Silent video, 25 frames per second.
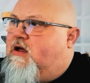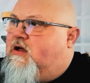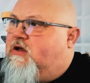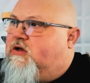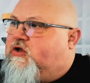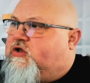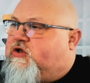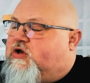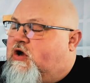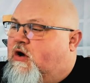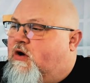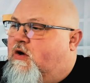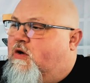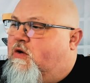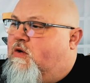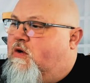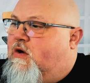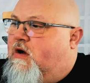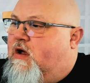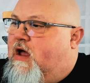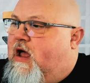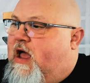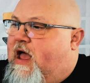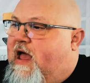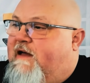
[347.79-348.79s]
So
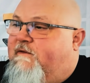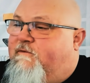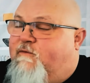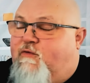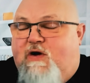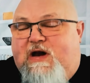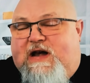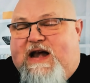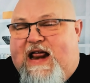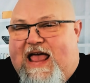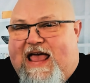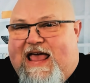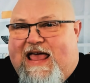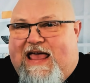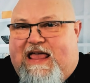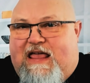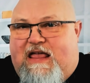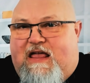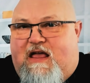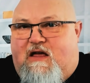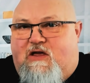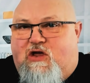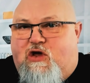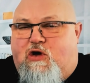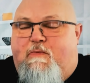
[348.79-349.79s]
every
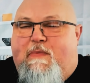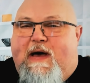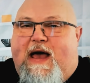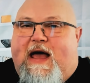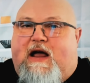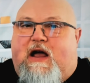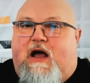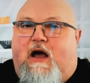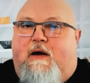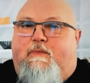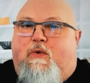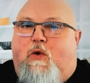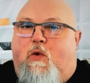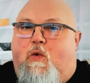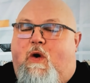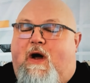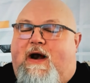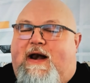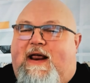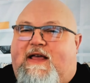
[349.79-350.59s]
day you back up what